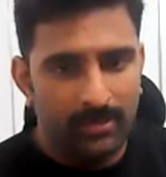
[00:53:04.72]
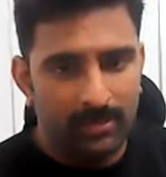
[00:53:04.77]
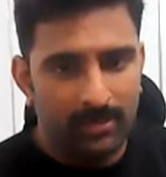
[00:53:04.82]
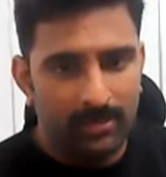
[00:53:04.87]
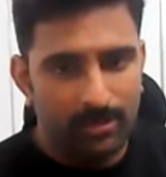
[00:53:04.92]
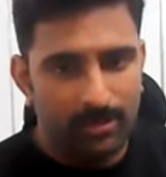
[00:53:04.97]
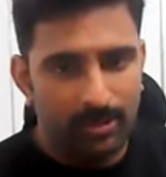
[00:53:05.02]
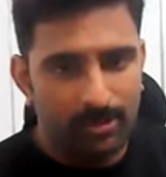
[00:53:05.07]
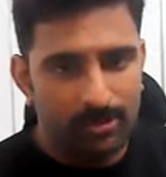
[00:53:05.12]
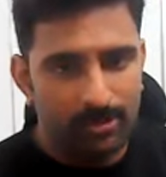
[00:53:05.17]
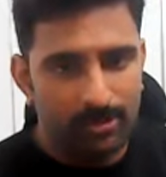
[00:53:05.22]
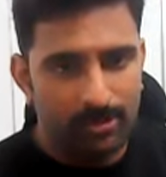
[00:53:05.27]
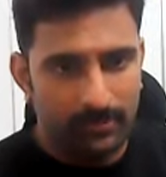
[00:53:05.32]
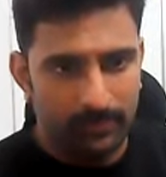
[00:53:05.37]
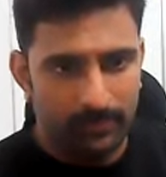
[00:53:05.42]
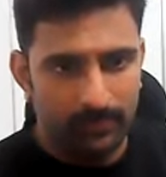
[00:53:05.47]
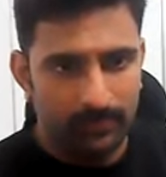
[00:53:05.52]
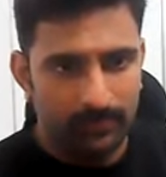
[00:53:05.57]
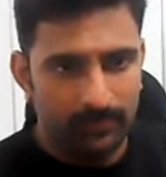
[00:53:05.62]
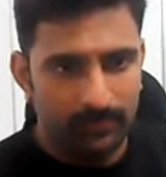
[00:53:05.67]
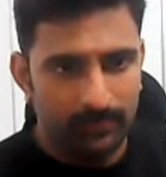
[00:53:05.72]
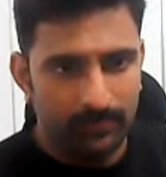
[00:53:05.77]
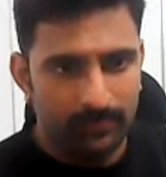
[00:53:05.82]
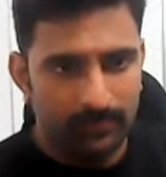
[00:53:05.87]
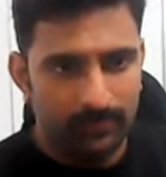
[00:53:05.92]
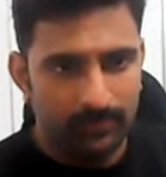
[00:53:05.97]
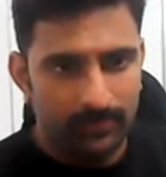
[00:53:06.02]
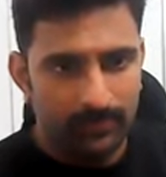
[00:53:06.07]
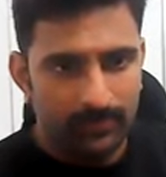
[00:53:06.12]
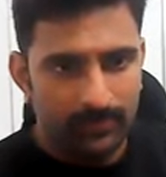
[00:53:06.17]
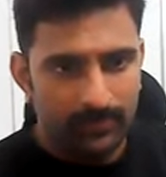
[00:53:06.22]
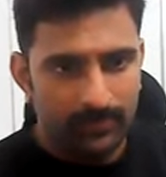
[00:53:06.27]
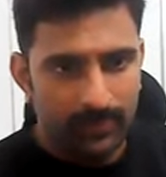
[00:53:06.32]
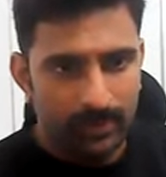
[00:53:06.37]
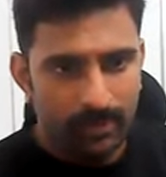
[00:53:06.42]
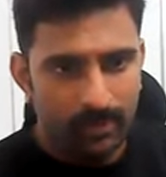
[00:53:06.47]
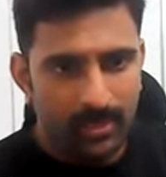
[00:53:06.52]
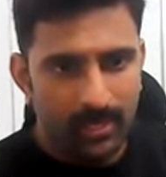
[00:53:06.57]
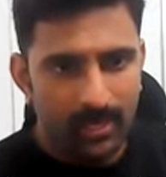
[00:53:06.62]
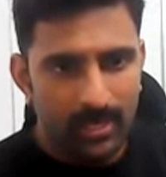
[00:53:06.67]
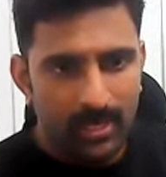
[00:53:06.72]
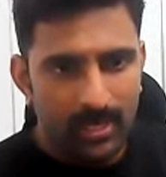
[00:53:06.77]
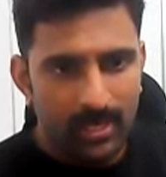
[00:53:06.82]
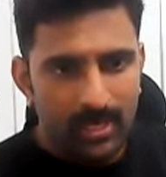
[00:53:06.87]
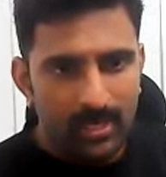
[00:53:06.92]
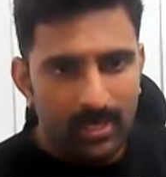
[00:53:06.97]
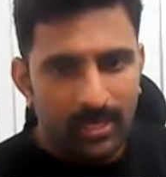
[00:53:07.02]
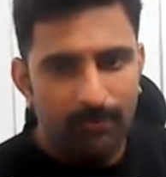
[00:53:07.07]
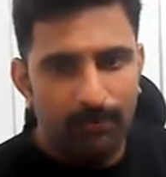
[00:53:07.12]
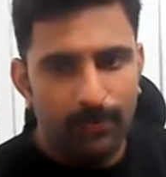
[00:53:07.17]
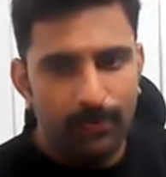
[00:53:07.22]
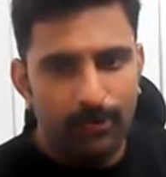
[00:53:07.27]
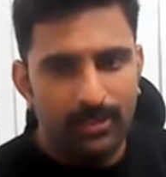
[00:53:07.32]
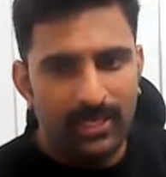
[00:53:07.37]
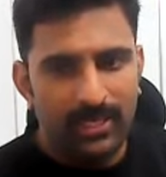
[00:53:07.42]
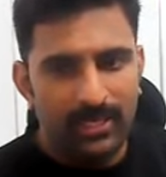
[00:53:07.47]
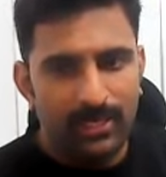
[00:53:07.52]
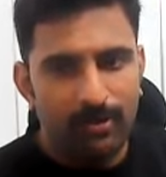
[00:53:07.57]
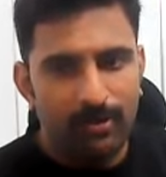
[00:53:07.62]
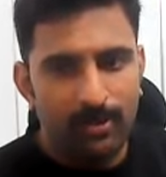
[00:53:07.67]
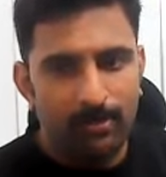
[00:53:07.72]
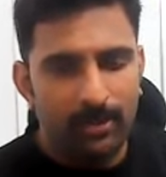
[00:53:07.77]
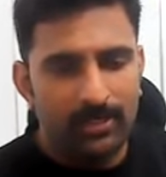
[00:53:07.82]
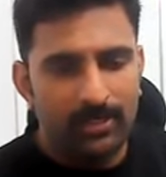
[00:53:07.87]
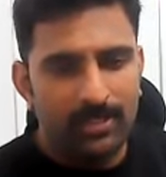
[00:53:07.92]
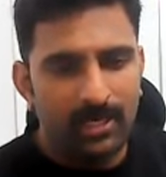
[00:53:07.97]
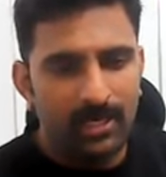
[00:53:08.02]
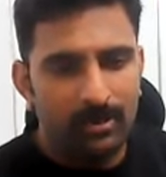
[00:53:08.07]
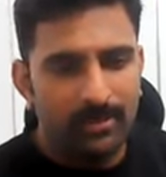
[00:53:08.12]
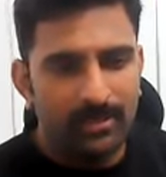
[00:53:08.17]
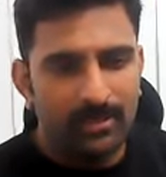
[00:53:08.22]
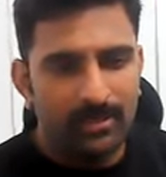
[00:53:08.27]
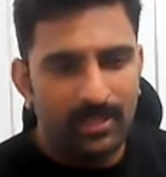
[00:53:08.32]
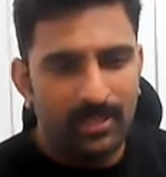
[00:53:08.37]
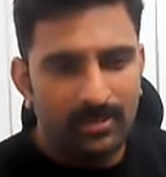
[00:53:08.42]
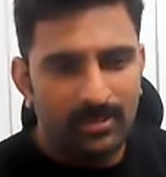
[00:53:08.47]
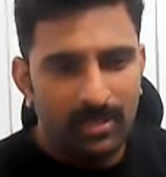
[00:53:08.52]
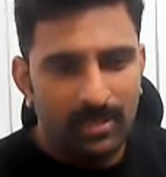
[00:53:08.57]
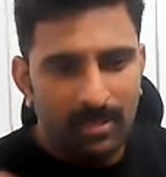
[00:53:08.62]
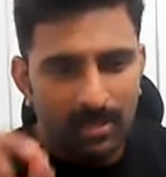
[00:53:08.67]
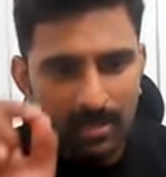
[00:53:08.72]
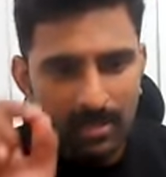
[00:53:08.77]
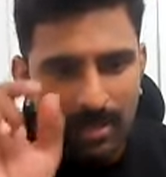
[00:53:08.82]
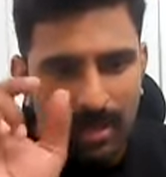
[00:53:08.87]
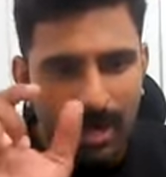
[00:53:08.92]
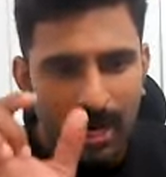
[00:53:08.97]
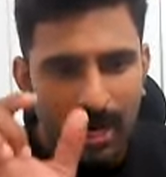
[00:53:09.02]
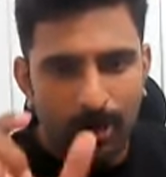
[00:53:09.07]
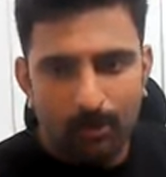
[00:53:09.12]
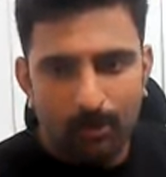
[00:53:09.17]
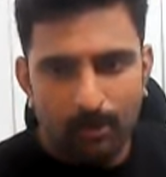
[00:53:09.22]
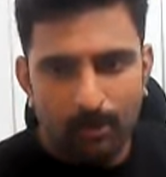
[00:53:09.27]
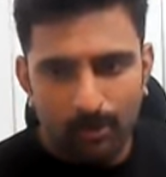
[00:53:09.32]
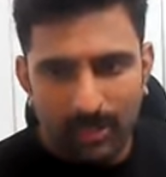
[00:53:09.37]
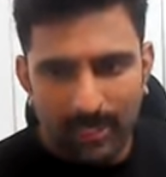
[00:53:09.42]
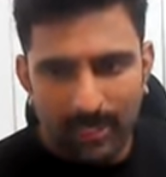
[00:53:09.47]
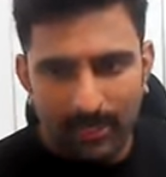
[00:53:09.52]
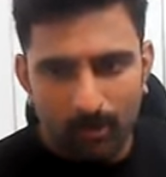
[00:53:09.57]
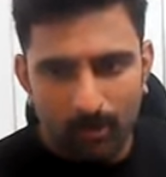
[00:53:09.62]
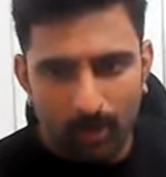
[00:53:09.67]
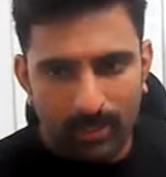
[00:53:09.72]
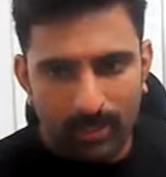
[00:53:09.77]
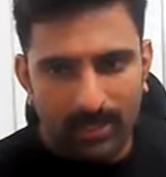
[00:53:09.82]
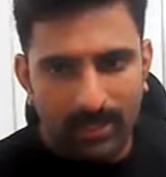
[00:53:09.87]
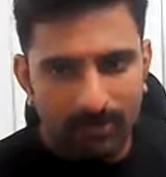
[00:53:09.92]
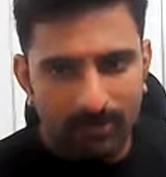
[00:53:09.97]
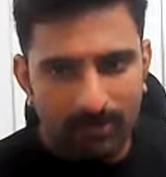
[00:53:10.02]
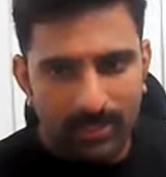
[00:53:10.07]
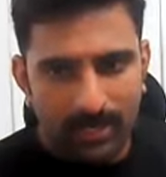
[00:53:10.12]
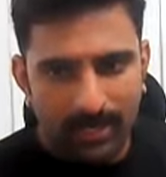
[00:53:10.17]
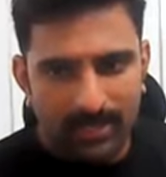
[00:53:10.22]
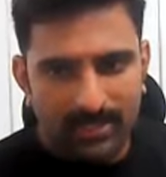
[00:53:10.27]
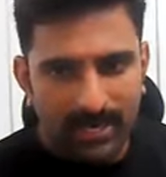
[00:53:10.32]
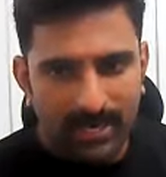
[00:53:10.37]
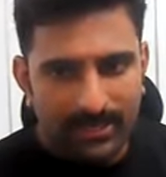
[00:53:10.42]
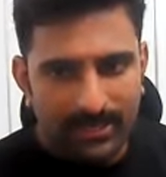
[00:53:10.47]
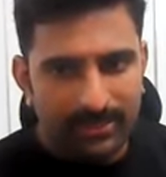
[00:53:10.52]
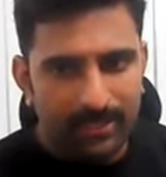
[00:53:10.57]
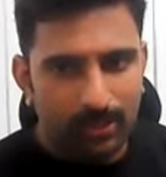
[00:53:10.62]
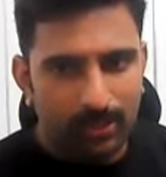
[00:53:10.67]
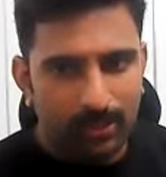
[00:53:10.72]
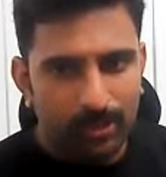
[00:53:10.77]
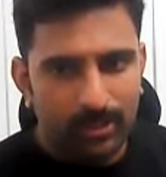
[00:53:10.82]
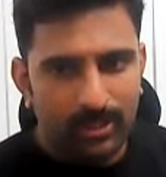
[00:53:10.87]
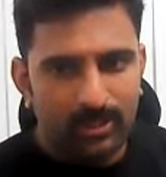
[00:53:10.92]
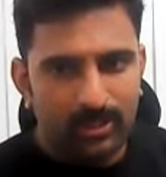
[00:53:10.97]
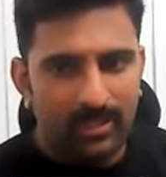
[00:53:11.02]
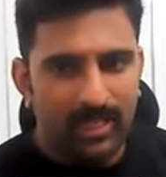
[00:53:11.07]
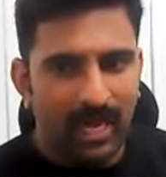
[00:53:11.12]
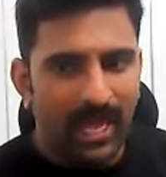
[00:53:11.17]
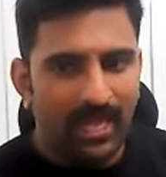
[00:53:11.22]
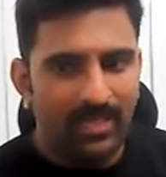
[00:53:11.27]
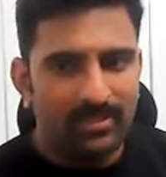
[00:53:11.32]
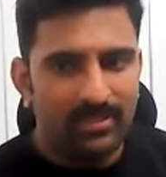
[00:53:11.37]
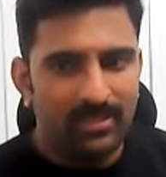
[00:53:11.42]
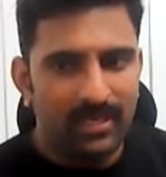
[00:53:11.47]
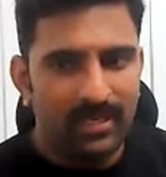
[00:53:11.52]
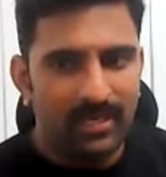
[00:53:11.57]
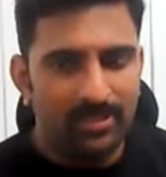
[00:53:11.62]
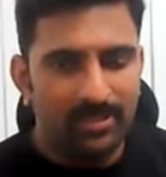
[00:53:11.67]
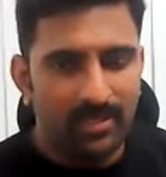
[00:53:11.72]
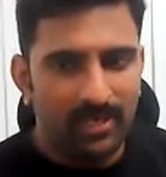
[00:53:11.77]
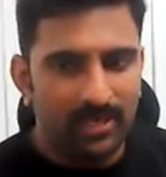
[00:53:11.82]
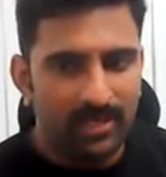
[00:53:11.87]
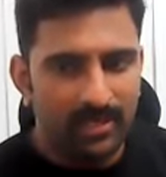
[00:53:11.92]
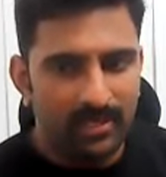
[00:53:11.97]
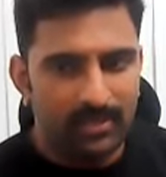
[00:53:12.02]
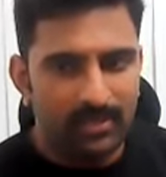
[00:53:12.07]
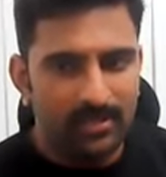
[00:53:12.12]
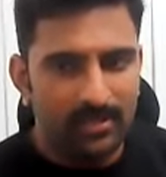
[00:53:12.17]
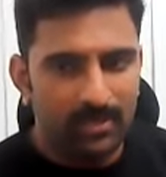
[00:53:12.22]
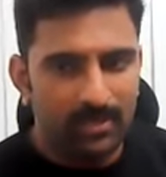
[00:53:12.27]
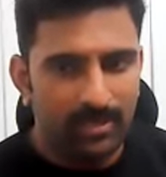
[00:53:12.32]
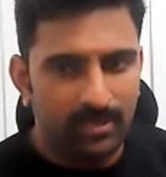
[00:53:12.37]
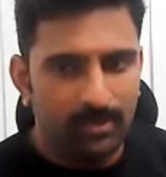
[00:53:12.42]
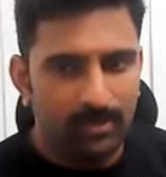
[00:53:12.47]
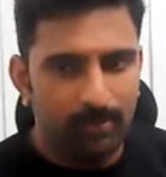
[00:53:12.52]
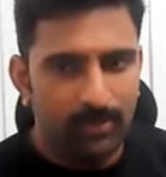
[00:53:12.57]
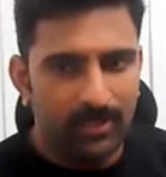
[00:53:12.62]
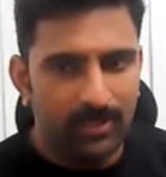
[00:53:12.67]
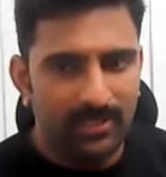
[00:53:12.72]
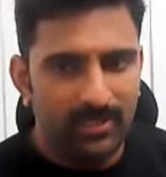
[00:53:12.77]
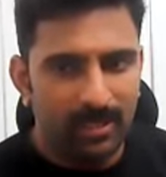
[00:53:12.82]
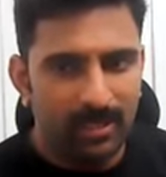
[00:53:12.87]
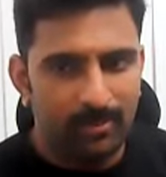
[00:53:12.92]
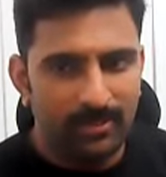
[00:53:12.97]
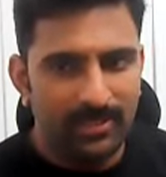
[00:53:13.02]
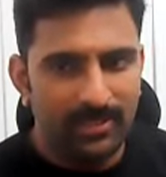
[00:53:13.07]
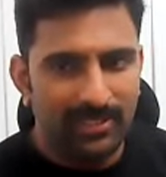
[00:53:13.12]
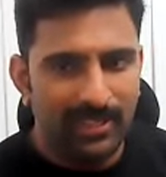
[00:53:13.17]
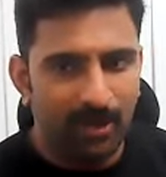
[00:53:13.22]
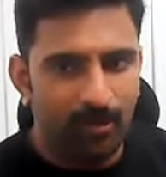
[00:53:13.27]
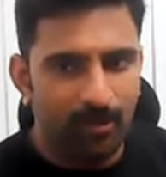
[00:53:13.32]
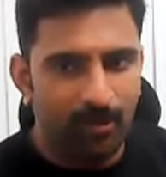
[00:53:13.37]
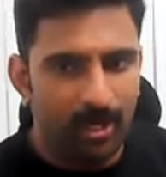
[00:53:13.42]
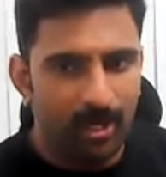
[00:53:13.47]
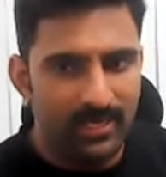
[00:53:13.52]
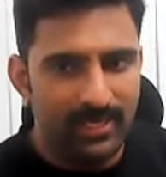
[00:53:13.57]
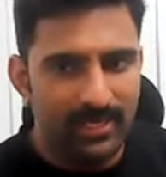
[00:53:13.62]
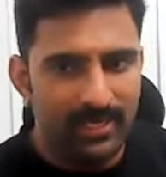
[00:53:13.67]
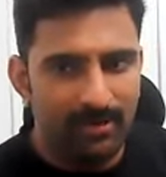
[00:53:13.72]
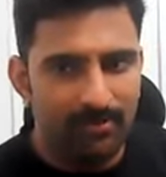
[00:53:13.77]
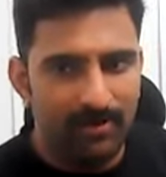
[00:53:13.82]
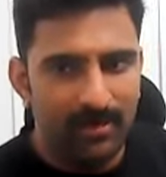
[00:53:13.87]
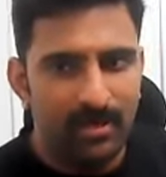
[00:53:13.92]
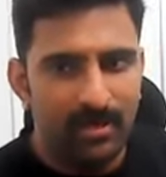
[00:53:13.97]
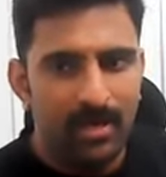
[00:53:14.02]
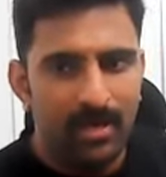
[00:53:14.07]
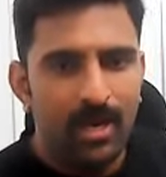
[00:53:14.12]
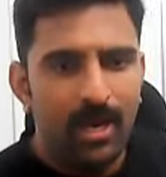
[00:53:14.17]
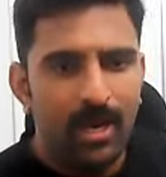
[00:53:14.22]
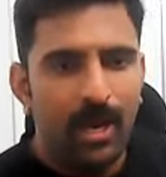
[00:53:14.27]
messages also. Okay, if you check your personal message, how to like whatever exact the question, the answer yesterday's uh, personal message I have already given.